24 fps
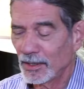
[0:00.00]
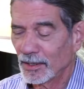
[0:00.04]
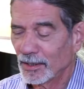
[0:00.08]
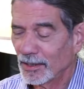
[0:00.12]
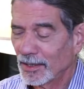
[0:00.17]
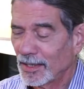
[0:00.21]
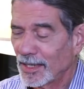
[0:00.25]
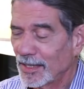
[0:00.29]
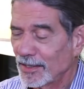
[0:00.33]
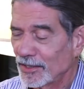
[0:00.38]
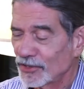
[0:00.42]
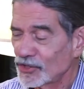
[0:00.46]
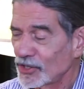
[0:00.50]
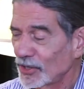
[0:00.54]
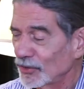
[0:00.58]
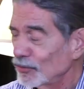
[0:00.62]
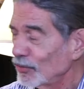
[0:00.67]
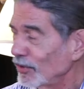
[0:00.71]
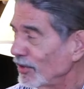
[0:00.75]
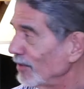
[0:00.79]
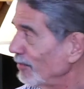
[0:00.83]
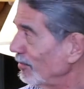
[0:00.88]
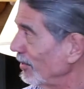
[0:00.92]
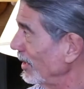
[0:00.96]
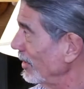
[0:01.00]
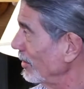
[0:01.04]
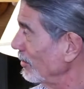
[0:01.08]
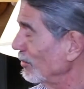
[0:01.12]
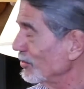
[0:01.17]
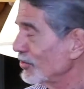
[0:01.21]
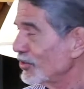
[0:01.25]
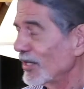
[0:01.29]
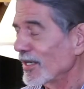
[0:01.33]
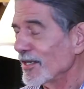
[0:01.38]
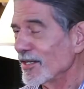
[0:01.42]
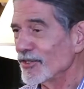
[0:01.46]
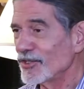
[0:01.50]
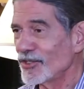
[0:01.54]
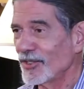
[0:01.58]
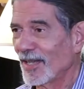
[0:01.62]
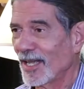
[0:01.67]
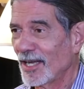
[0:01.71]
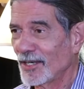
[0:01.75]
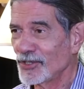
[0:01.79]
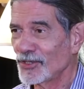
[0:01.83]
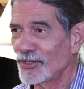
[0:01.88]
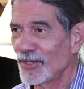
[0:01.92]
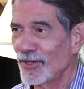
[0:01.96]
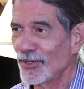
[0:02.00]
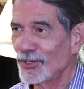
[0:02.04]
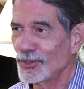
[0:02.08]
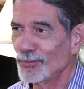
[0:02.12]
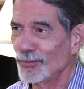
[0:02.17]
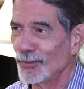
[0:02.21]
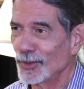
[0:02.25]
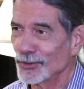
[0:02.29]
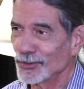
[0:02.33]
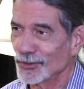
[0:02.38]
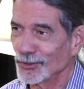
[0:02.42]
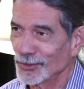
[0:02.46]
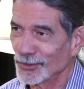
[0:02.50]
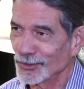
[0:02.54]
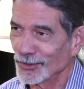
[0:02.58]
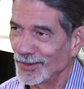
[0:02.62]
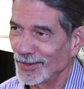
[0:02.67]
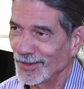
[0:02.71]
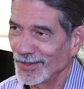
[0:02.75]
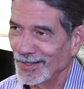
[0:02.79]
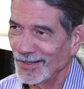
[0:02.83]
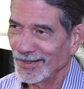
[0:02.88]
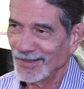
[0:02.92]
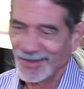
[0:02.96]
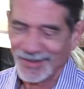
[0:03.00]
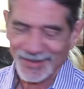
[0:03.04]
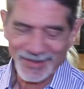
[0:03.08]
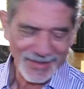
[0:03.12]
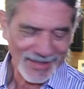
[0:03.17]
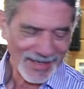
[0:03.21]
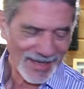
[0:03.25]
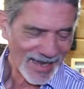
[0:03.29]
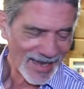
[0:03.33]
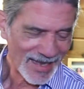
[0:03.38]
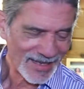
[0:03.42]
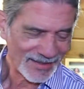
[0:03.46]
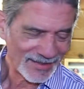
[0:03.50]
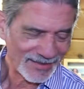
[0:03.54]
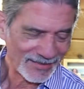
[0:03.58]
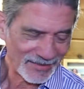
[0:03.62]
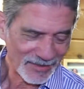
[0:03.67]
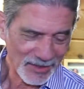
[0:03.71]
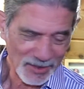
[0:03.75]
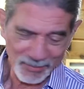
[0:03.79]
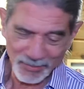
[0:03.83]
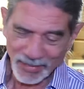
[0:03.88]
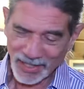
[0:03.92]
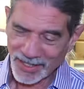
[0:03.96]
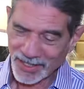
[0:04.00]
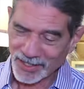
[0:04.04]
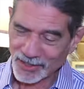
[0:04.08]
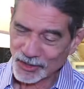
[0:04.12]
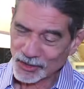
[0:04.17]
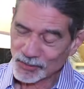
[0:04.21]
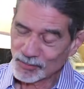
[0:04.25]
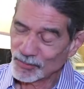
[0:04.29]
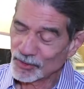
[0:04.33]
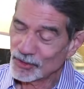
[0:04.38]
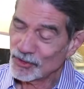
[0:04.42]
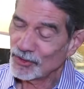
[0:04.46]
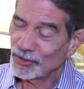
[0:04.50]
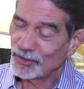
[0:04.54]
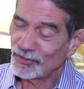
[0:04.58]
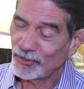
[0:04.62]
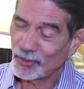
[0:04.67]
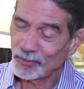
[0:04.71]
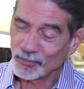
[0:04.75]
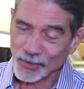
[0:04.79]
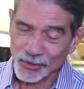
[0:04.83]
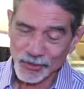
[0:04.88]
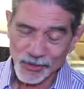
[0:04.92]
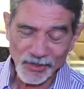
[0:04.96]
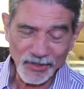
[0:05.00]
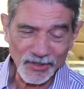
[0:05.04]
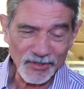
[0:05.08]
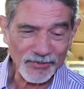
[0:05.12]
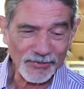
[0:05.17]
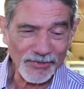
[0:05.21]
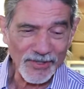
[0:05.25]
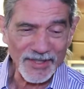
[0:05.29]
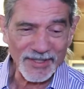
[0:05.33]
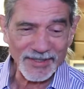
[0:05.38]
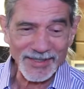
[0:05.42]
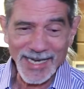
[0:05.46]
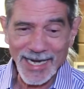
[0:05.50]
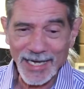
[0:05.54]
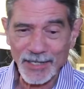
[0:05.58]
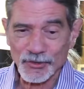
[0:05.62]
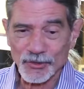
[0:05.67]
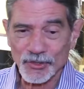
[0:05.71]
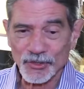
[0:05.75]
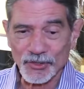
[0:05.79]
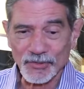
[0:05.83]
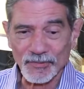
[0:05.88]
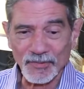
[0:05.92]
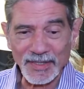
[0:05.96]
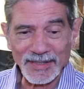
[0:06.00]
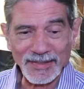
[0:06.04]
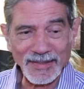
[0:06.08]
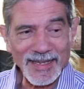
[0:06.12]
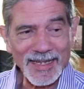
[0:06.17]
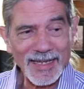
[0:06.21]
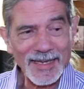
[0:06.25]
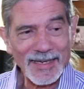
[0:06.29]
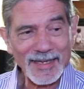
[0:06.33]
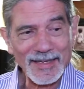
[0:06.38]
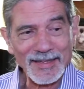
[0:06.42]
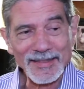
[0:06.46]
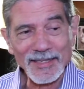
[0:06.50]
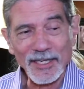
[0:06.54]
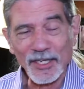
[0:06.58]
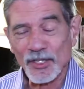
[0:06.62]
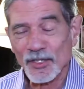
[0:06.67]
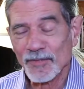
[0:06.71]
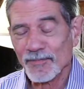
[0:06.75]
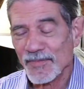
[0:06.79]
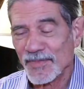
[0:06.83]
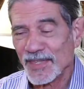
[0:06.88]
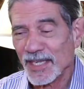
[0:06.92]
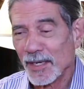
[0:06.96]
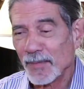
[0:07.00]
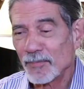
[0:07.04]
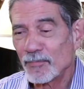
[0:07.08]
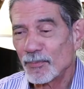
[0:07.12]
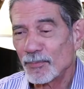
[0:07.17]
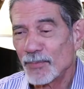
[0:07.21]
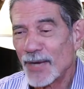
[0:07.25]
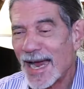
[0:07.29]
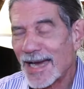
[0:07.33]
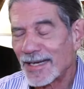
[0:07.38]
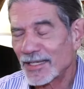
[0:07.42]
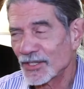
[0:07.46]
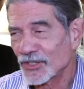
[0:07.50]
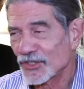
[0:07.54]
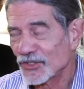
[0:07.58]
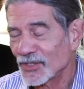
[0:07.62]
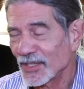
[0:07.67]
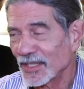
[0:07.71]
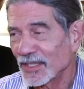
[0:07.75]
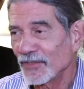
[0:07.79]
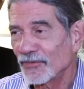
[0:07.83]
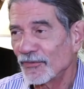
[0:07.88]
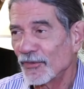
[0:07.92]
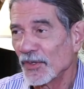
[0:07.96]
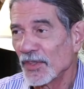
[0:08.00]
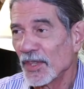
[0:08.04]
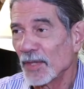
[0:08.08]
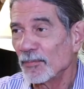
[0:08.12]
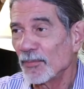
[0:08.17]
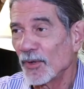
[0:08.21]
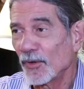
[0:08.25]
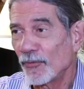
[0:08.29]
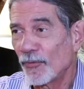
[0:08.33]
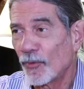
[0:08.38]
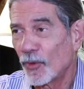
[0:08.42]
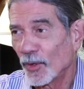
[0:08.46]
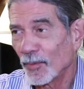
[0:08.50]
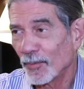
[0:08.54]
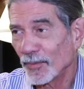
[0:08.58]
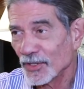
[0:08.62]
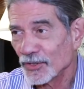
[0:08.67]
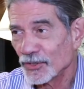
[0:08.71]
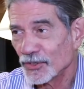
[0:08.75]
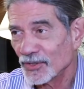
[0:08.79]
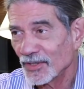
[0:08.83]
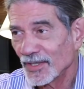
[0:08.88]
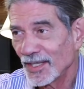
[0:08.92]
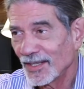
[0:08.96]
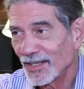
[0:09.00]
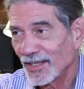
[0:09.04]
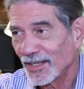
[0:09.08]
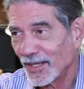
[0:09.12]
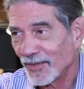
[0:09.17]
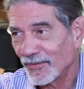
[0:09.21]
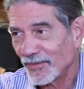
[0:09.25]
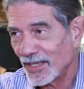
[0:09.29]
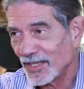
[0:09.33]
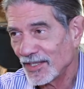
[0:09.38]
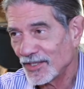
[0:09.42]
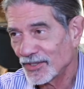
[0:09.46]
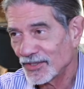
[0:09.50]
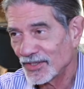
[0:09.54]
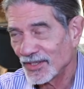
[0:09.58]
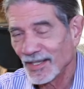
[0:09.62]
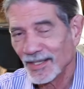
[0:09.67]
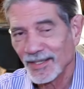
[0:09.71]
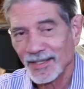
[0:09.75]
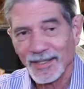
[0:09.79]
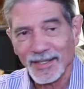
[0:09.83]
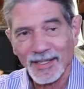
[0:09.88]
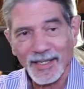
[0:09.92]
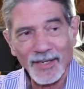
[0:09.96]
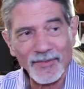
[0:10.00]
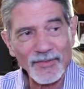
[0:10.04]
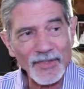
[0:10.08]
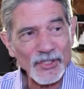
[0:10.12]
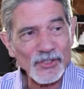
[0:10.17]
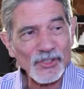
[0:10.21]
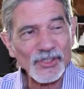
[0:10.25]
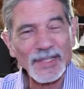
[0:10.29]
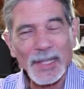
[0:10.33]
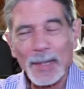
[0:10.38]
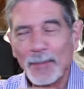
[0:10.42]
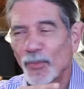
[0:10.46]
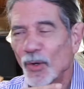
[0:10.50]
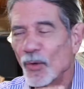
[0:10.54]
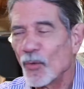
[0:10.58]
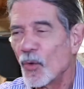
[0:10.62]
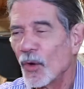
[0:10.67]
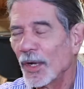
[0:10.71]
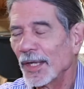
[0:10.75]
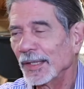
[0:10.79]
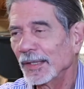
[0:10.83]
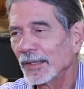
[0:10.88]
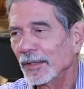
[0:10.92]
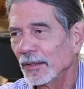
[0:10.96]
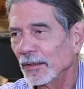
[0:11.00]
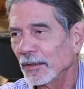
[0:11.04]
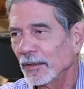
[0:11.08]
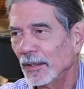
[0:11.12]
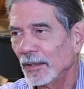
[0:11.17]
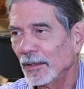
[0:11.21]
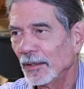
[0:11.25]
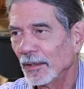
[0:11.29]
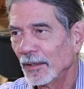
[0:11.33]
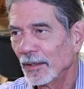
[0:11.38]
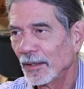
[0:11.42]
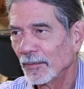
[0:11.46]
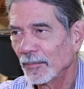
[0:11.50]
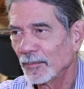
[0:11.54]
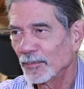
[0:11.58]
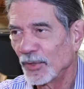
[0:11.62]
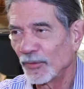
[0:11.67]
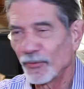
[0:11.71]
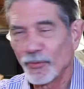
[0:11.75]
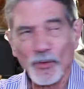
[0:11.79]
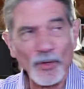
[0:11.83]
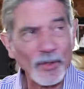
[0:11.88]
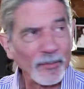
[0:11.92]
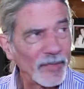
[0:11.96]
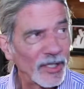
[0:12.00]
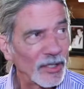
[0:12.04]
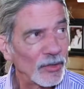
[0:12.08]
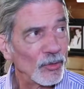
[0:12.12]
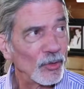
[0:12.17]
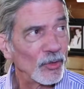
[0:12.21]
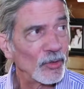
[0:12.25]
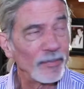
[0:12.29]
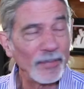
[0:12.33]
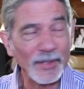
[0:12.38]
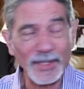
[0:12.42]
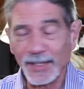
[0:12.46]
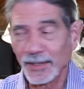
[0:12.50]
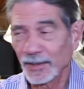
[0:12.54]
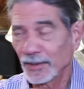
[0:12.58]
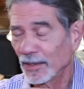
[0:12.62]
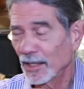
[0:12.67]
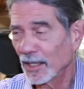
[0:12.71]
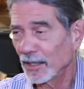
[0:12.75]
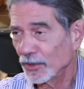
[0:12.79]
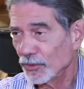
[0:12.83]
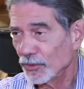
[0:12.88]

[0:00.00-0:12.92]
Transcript: and the Santouri player was Aristides Moschos. And they're playing this beautiful music for the dancer. They're practicing for the performance of this #1 performing group in